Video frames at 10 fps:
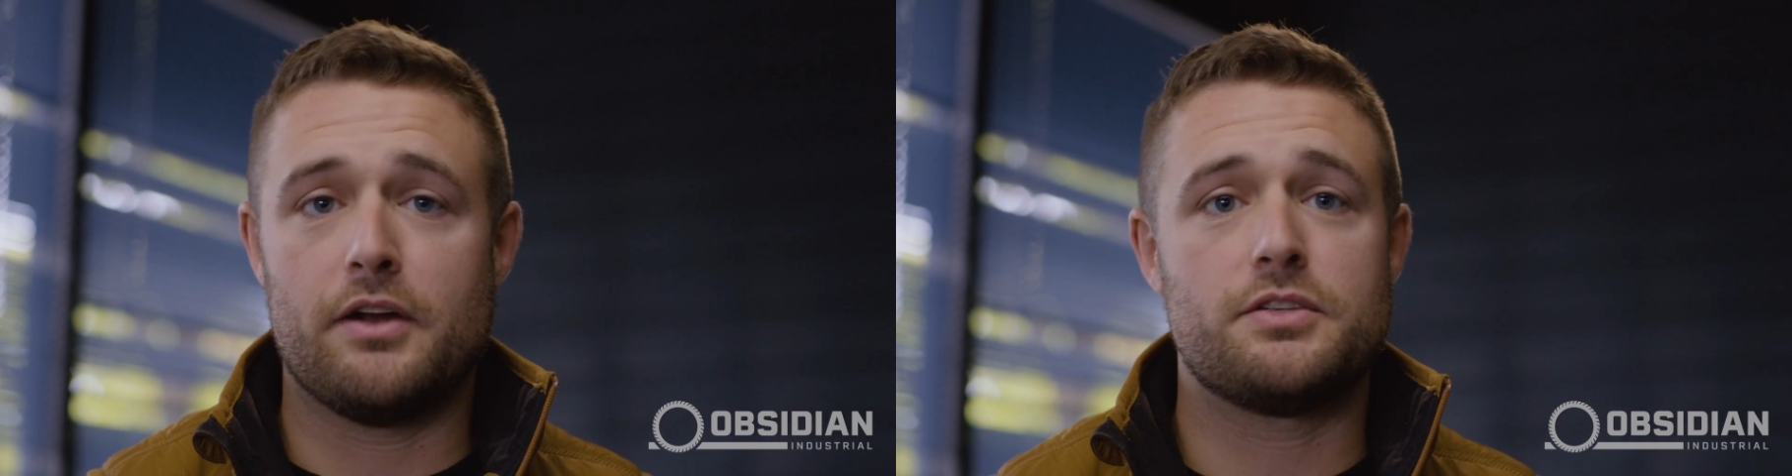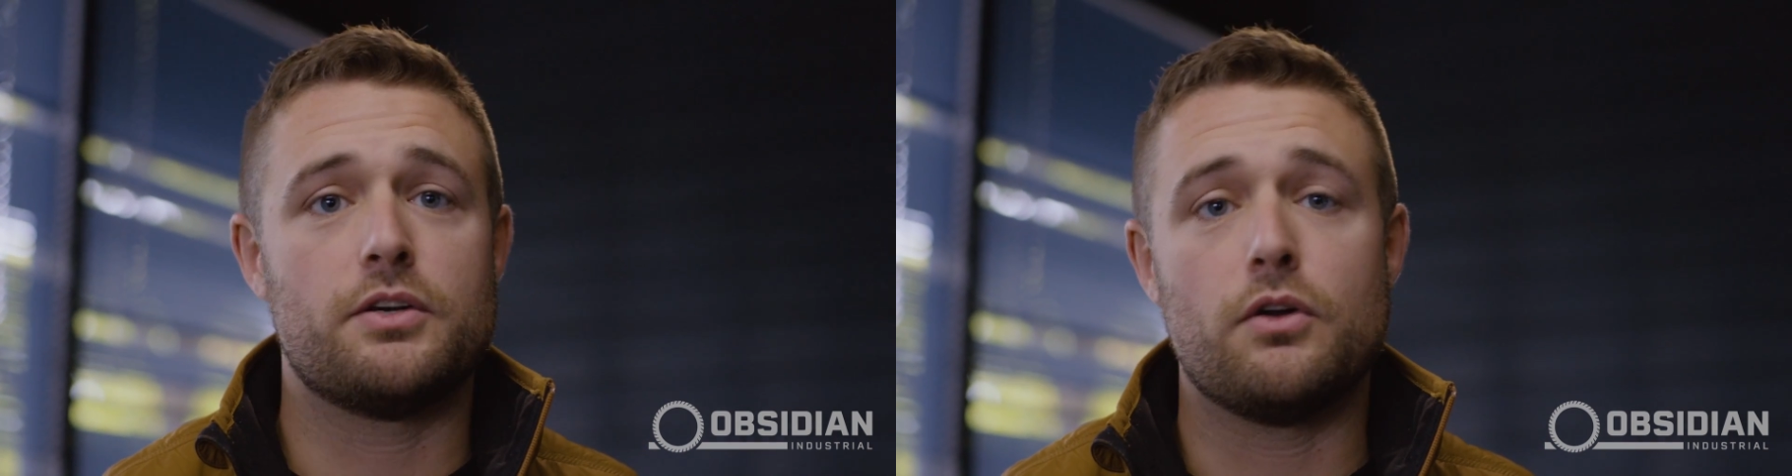
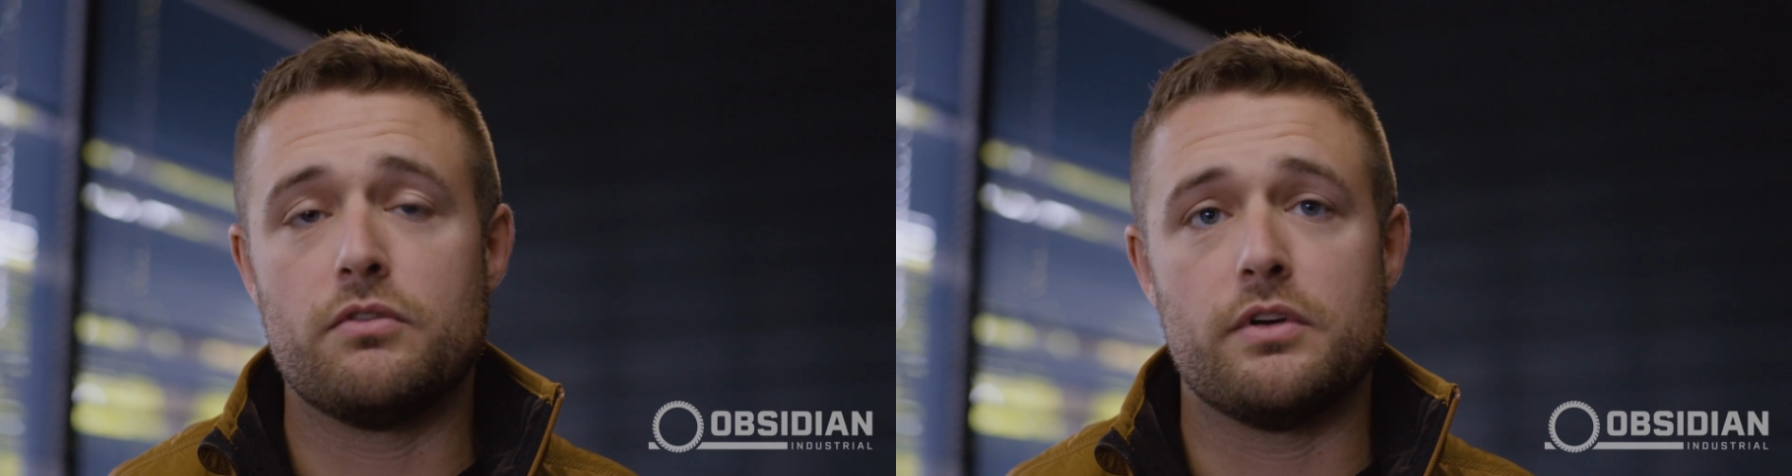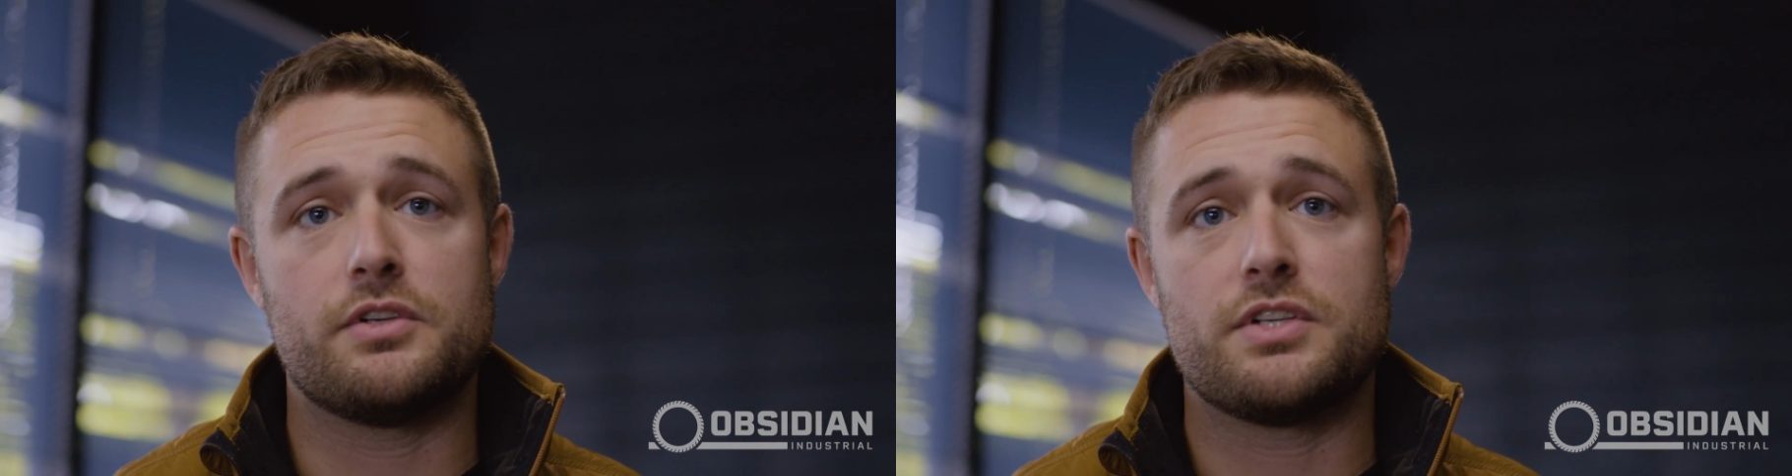
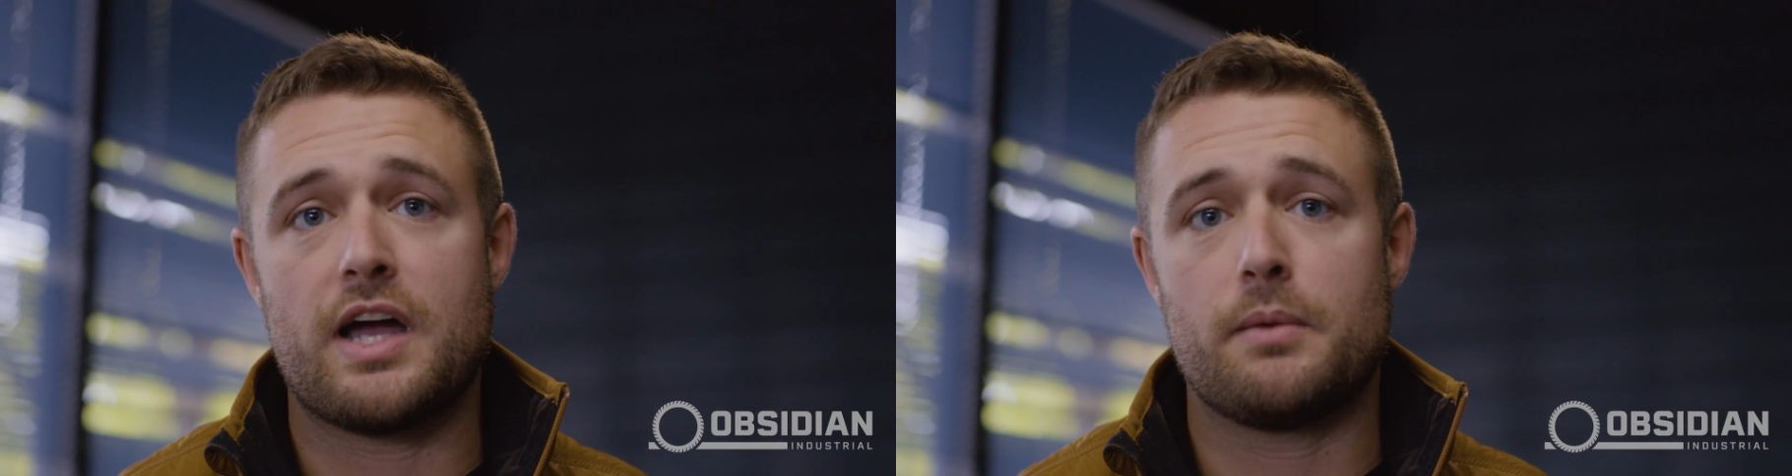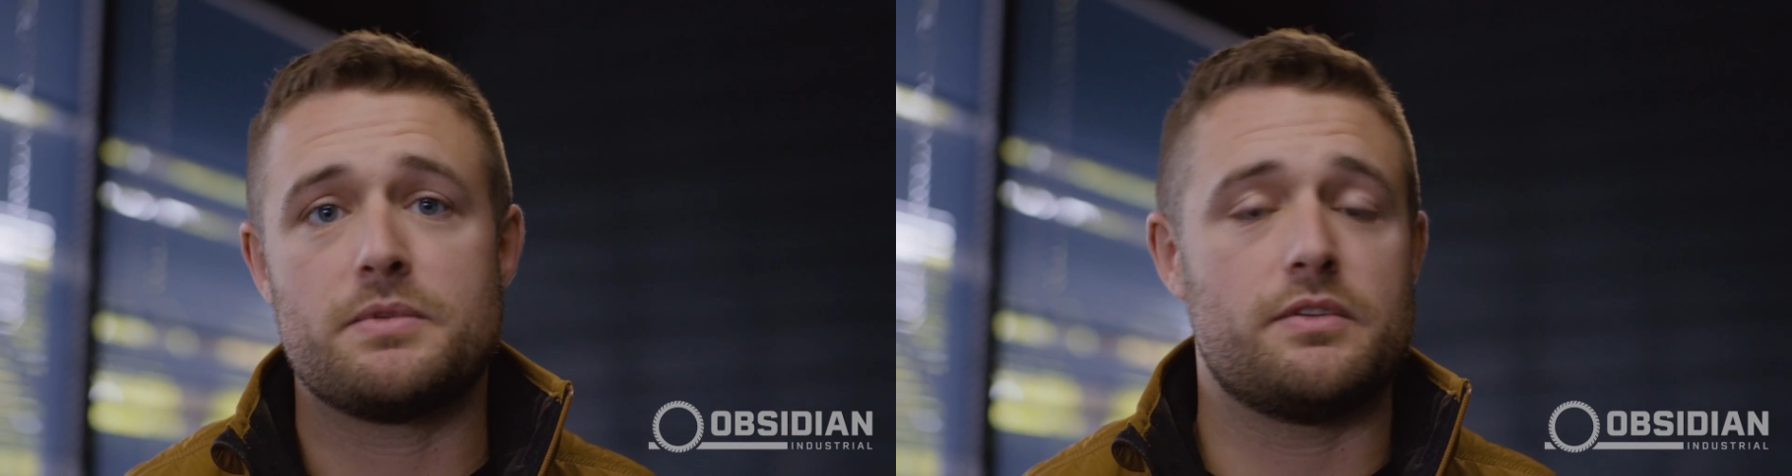turnover in
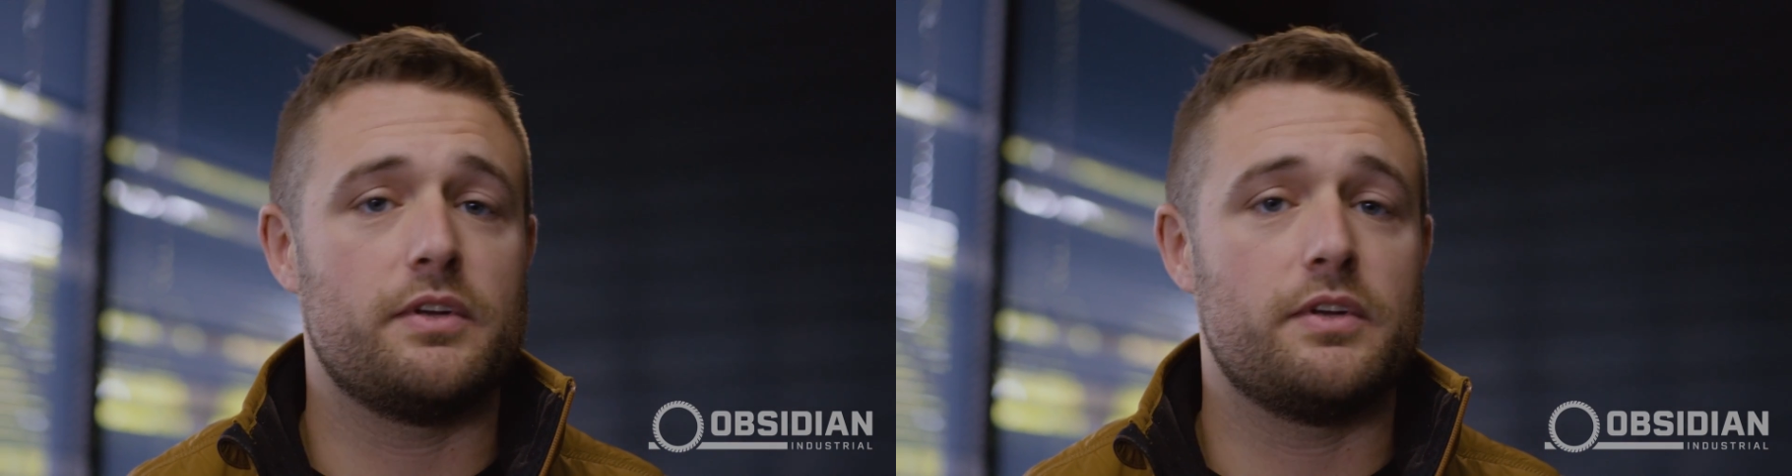shops.